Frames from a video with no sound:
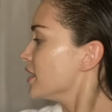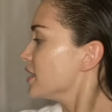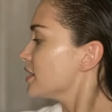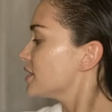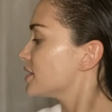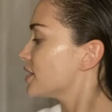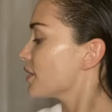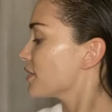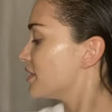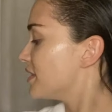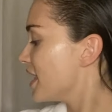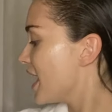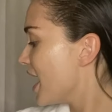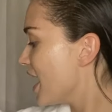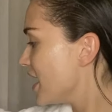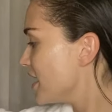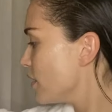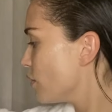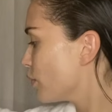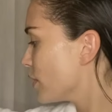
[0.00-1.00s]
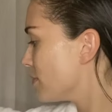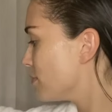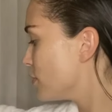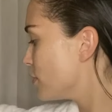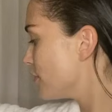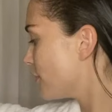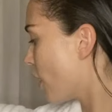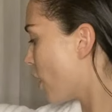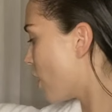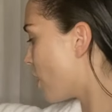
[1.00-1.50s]
So then we
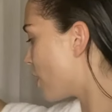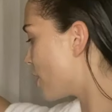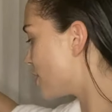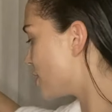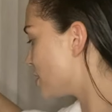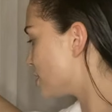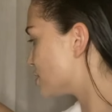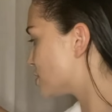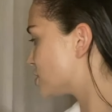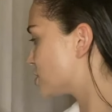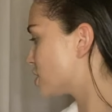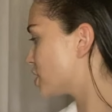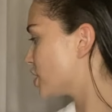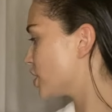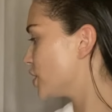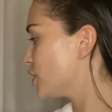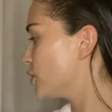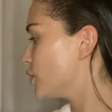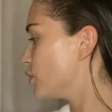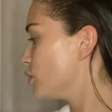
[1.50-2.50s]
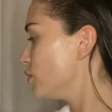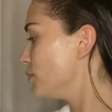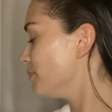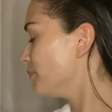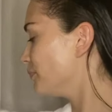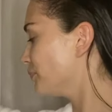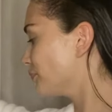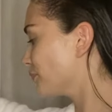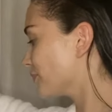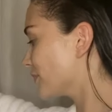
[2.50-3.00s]
move on to
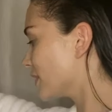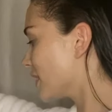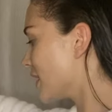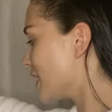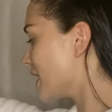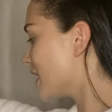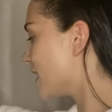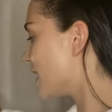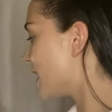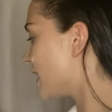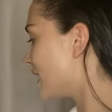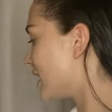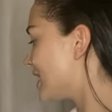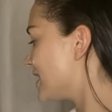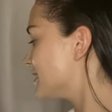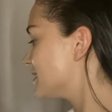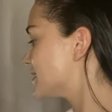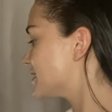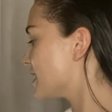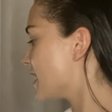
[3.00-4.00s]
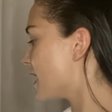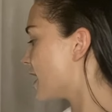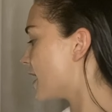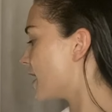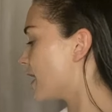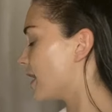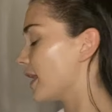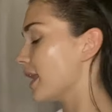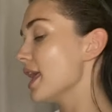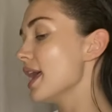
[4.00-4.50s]
Liz
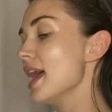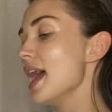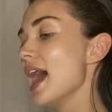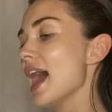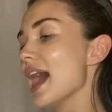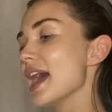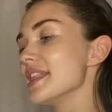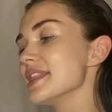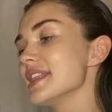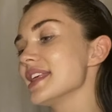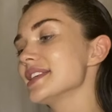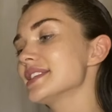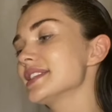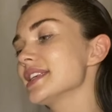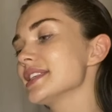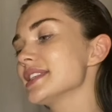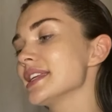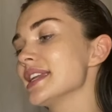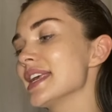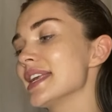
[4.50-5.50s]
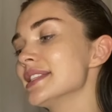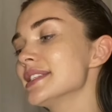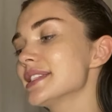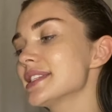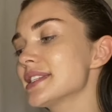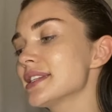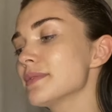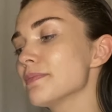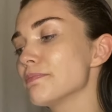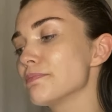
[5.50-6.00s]
Earle, and this is an
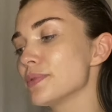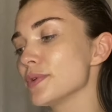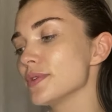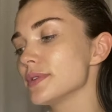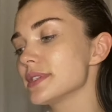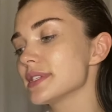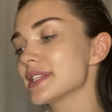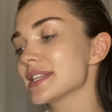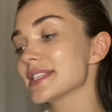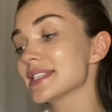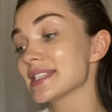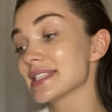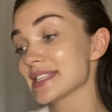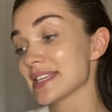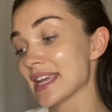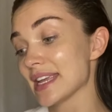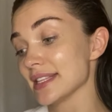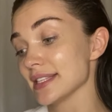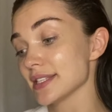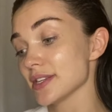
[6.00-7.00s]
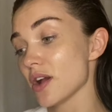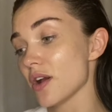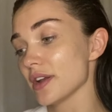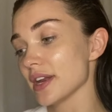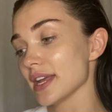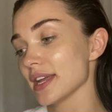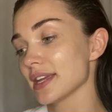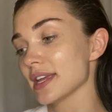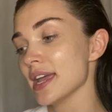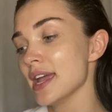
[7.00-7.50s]
instant boost skin
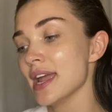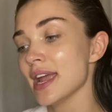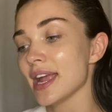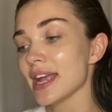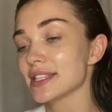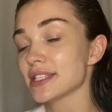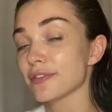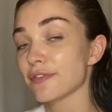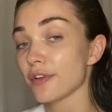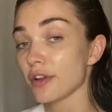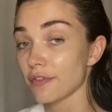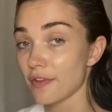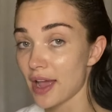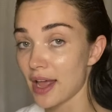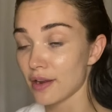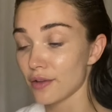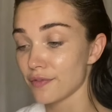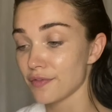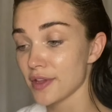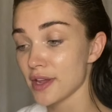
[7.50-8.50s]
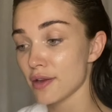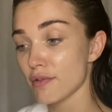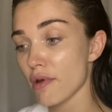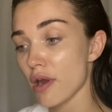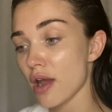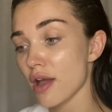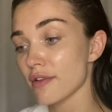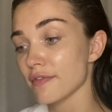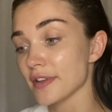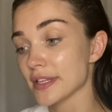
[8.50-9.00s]
tonic. It's full of aloe
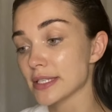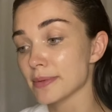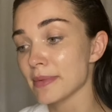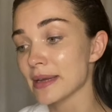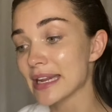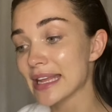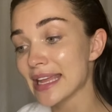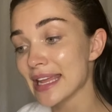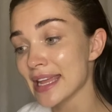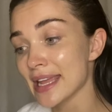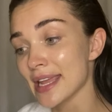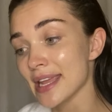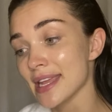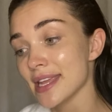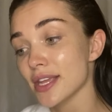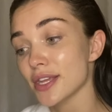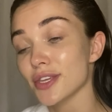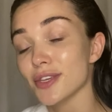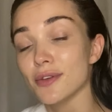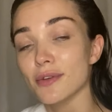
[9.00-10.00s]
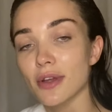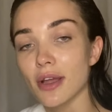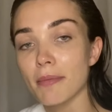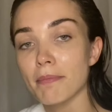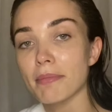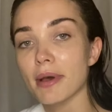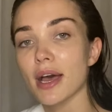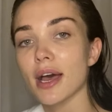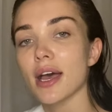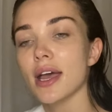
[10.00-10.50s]
vera, vitamin E,
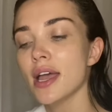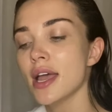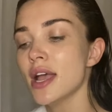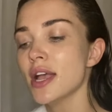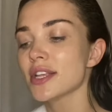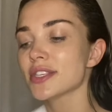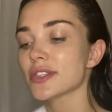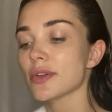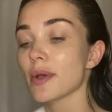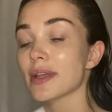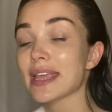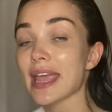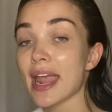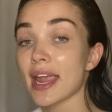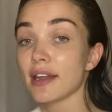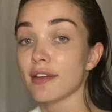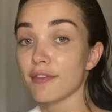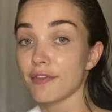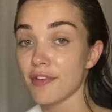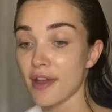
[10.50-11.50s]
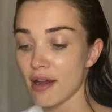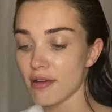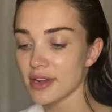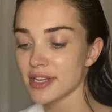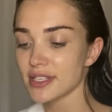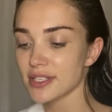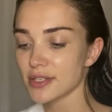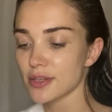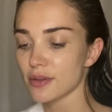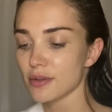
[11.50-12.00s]
cucumber. So again, very
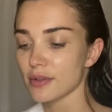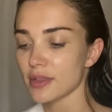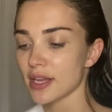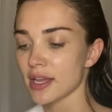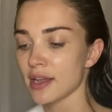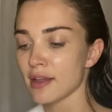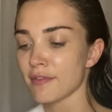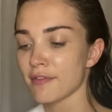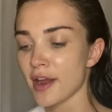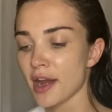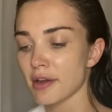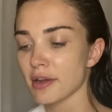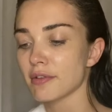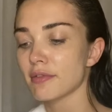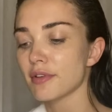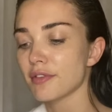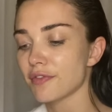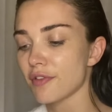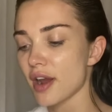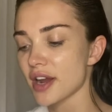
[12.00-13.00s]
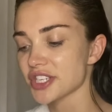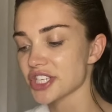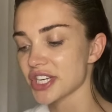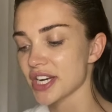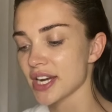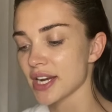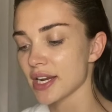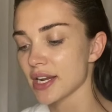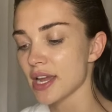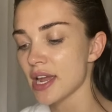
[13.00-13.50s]
soothing, very
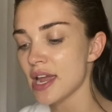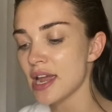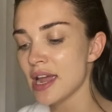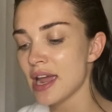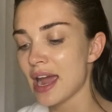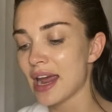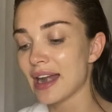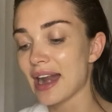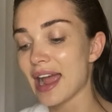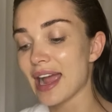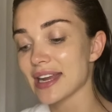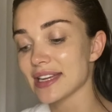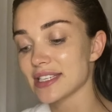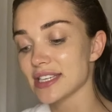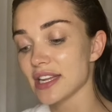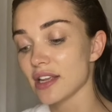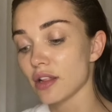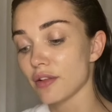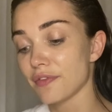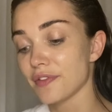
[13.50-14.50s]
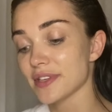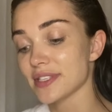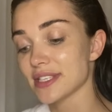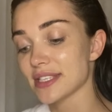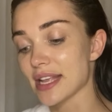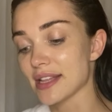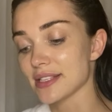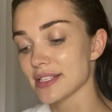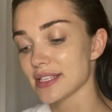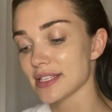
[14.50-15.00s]
refreshing, and ideal for
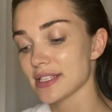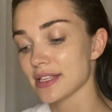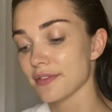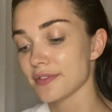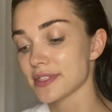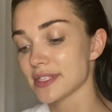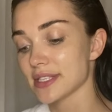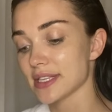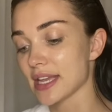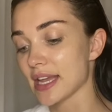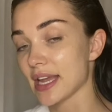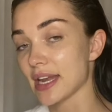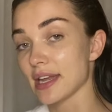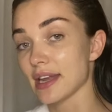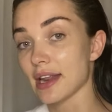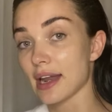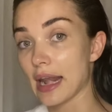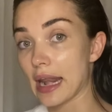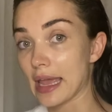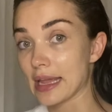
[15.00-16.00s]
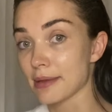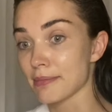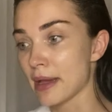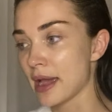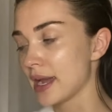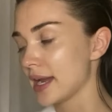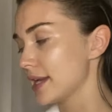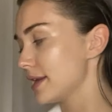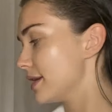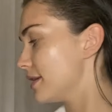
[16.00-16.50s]
sensitive skin like
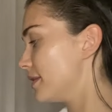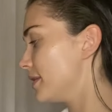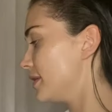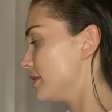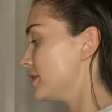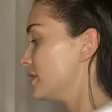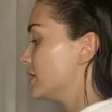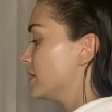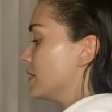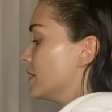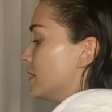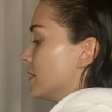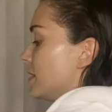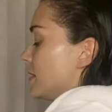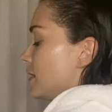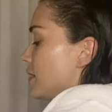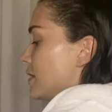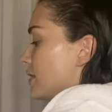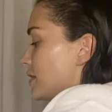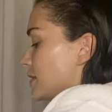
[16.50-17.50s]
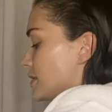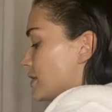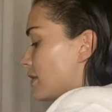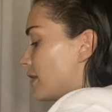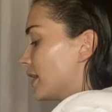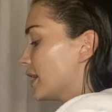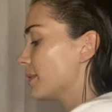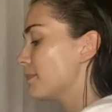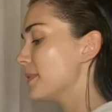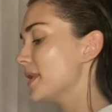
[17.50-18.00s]
mine. So a
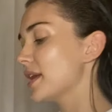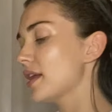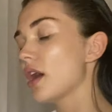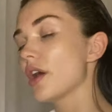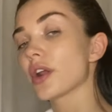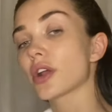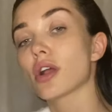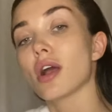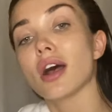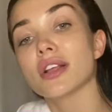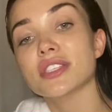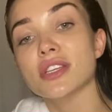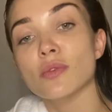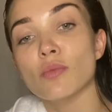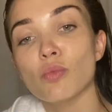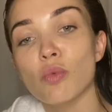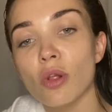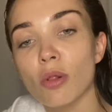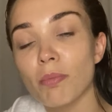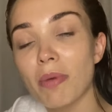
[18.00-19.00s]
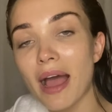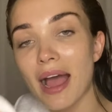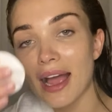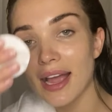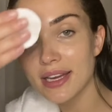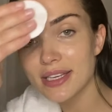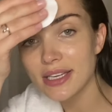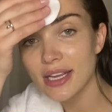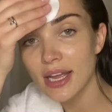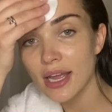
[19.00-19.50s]
little bit on a cotton wool
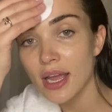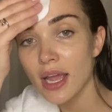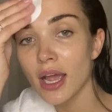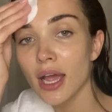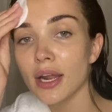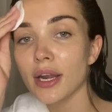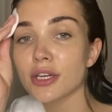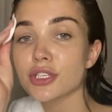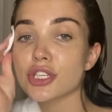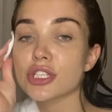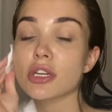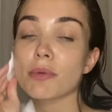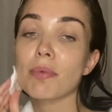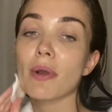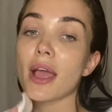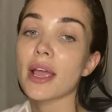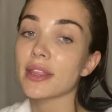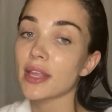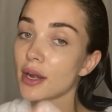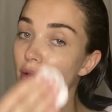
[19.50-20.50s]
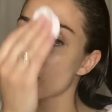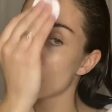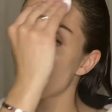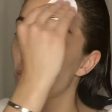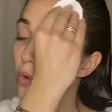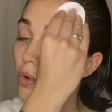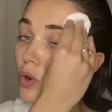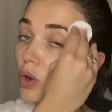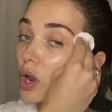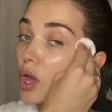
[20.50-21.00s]
pad, and I just apply that
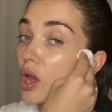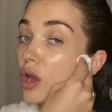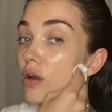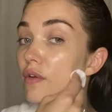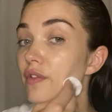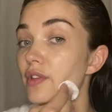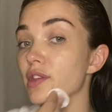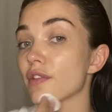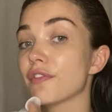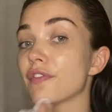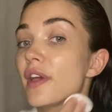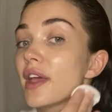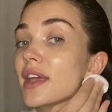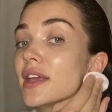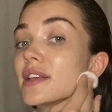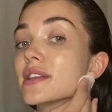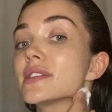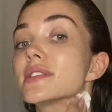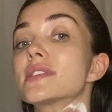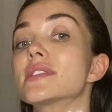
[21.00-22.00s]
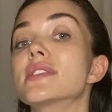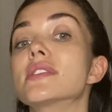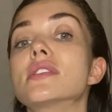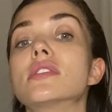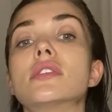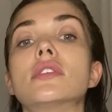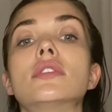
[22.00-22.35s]
all over the face.